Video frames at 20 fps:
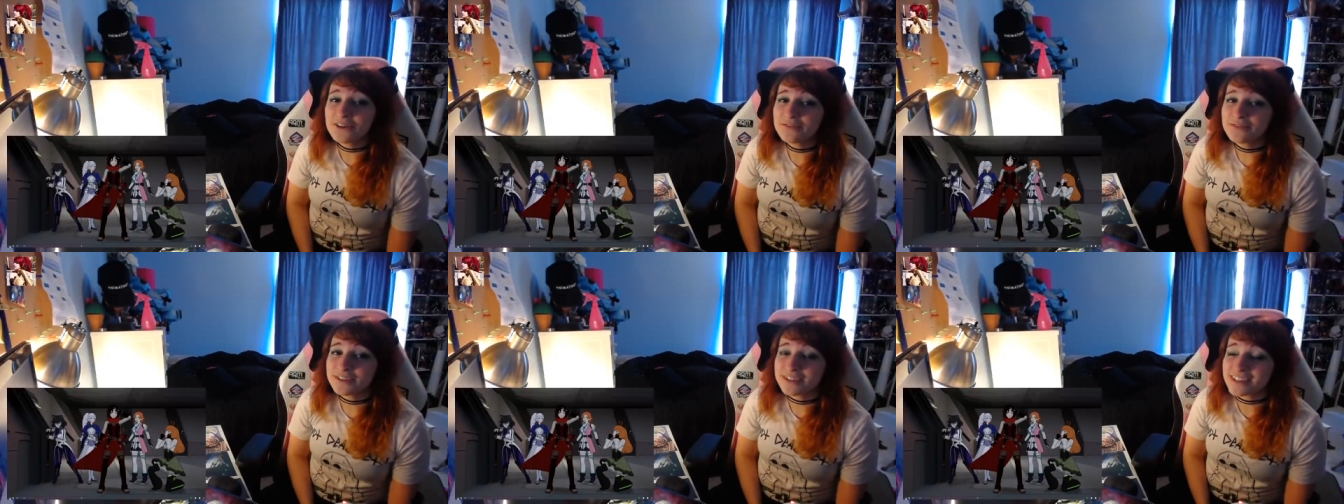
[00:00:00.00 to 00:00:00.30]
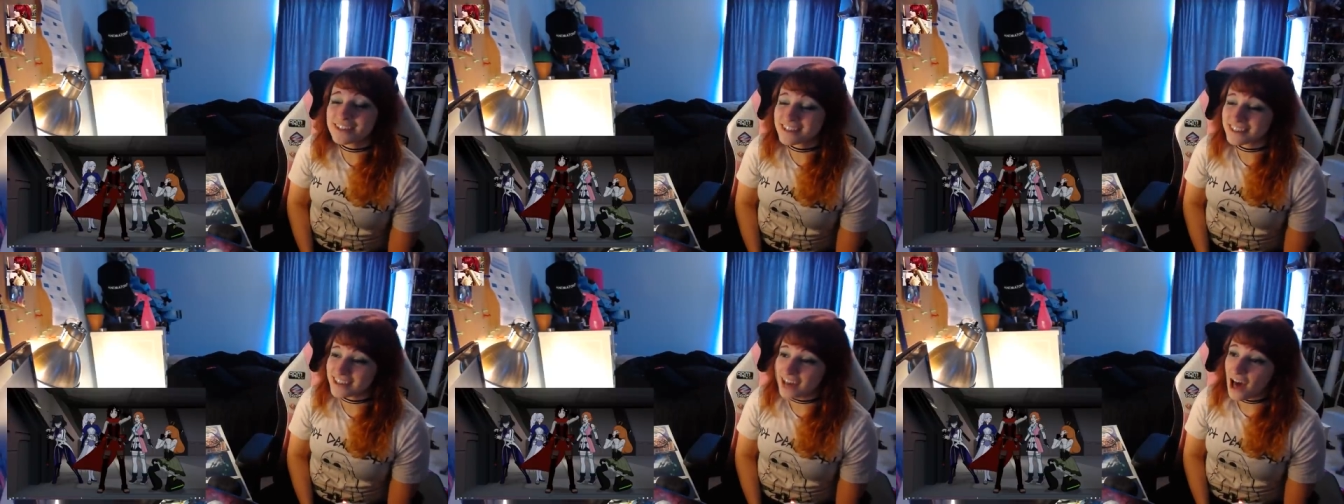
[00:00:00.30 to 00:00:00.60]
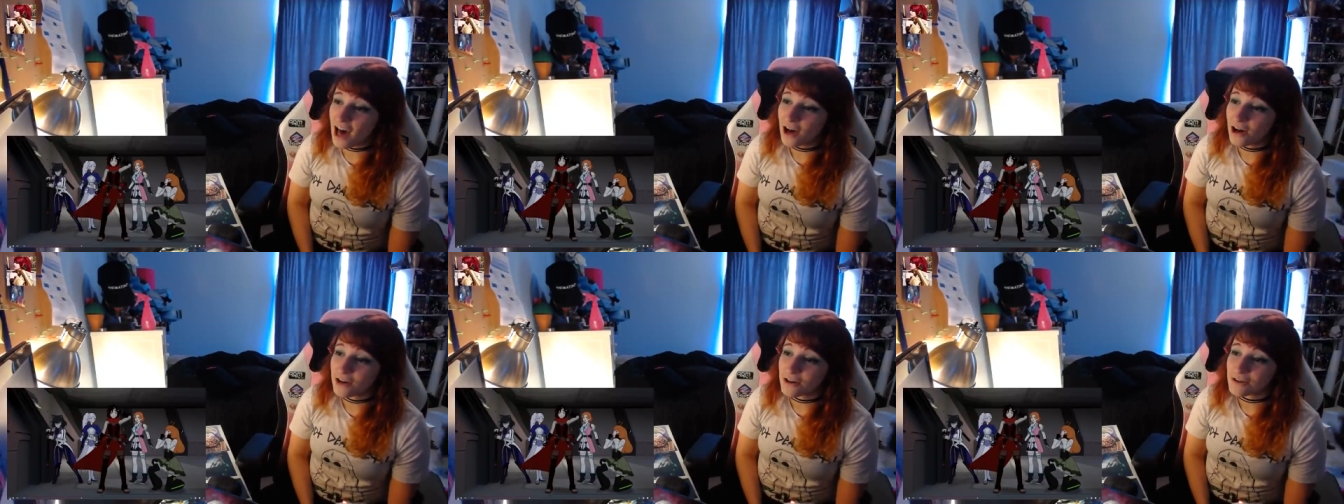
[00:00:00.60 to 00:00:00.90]
of
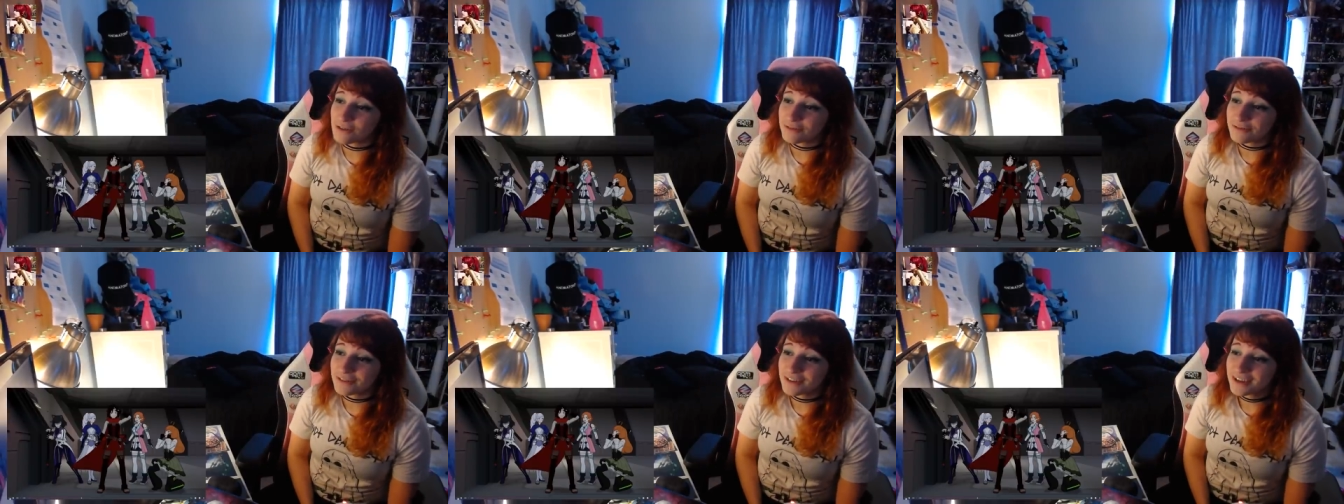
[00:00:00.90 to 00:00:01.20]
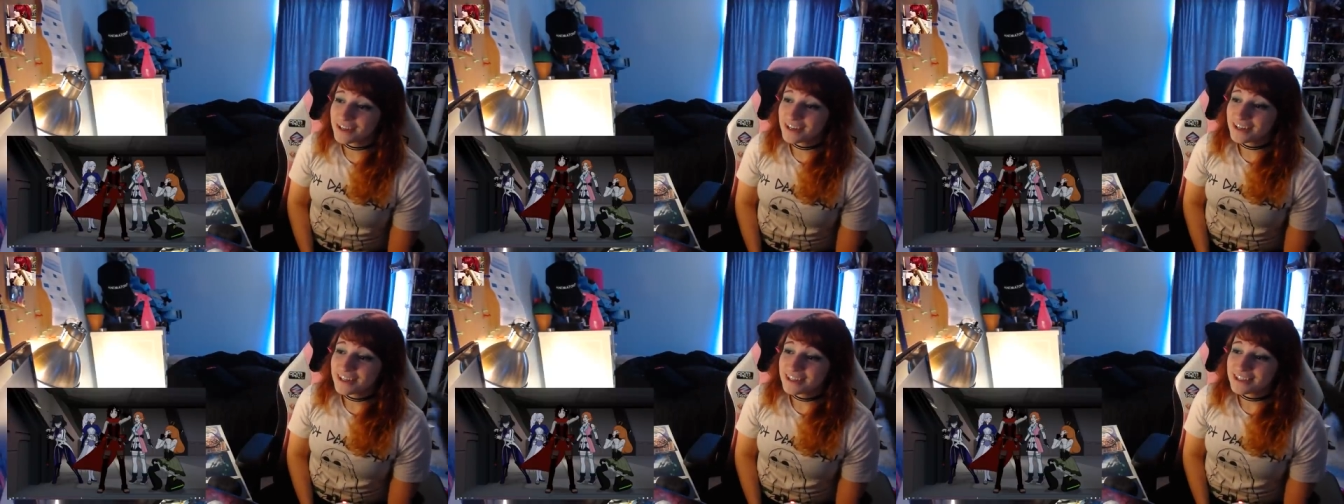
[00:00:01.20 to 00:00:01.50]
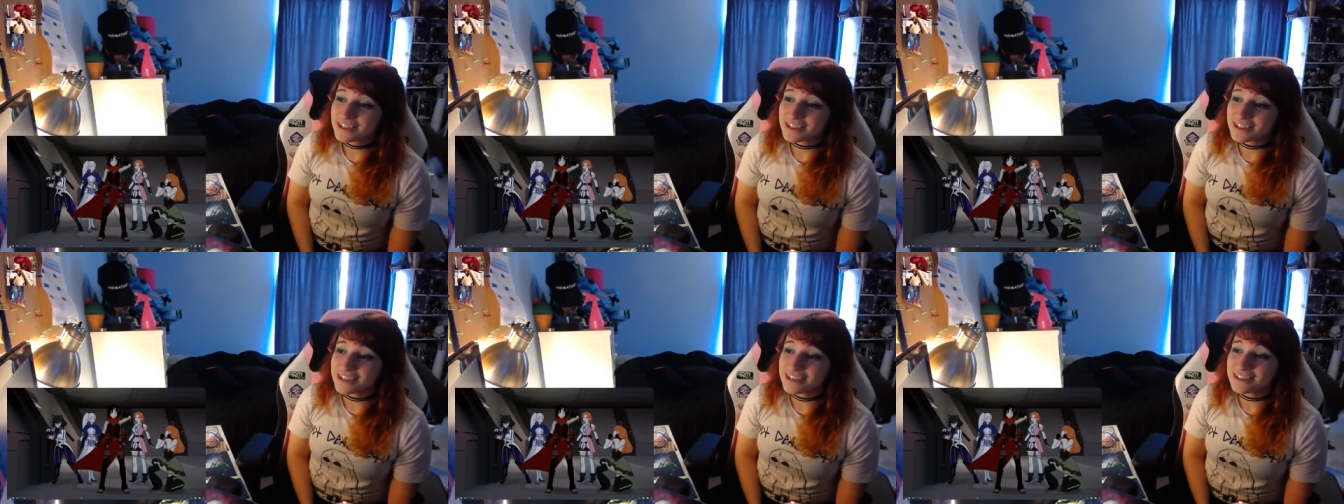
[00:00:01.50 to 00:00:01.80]
herself.
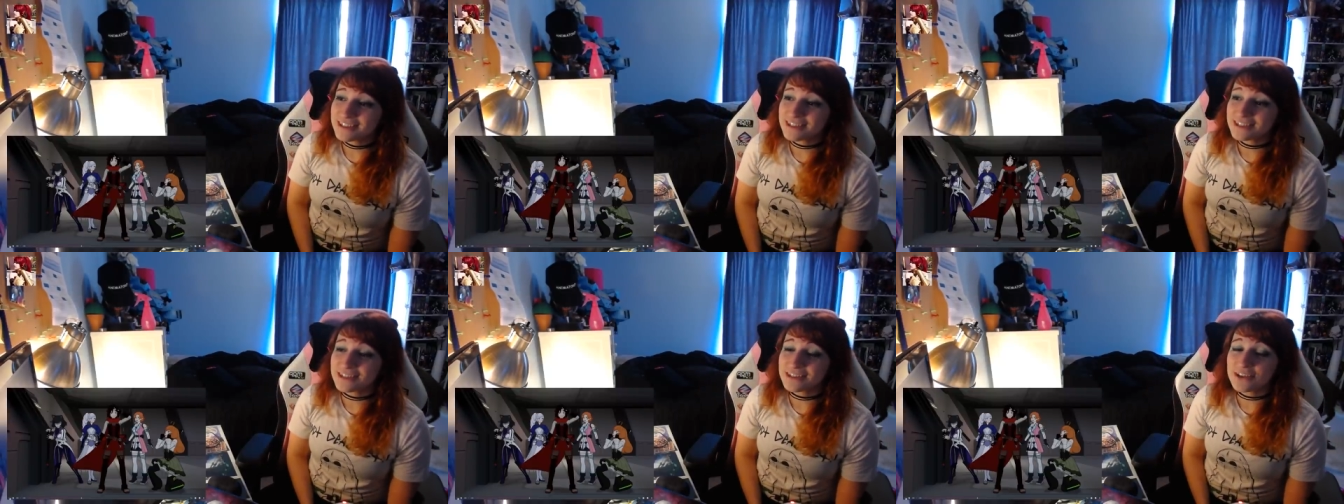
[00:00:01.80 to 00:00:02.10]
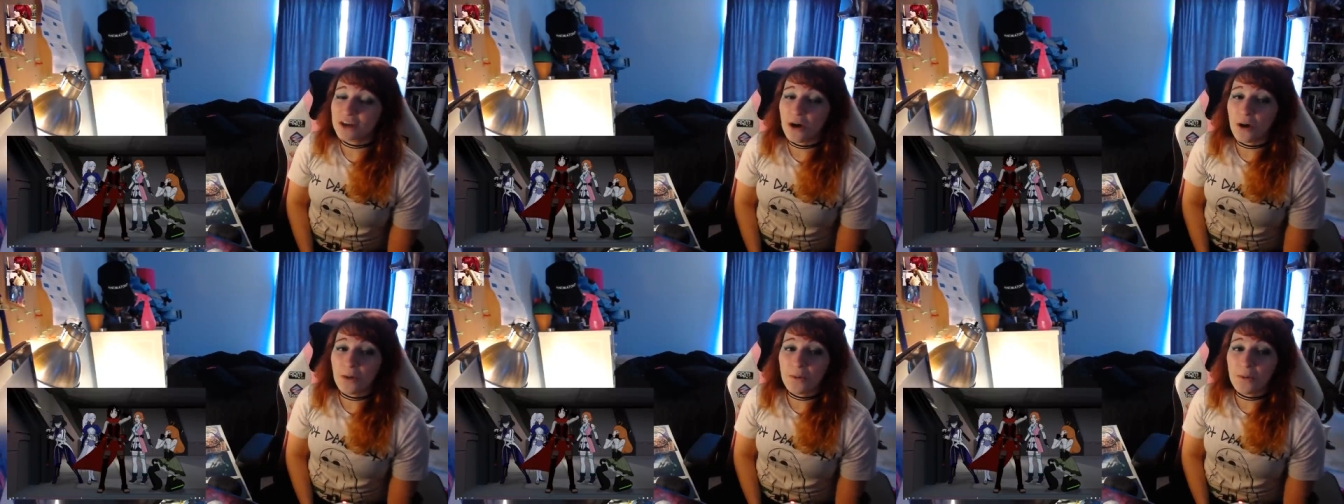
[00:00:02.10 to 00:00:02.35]
She's so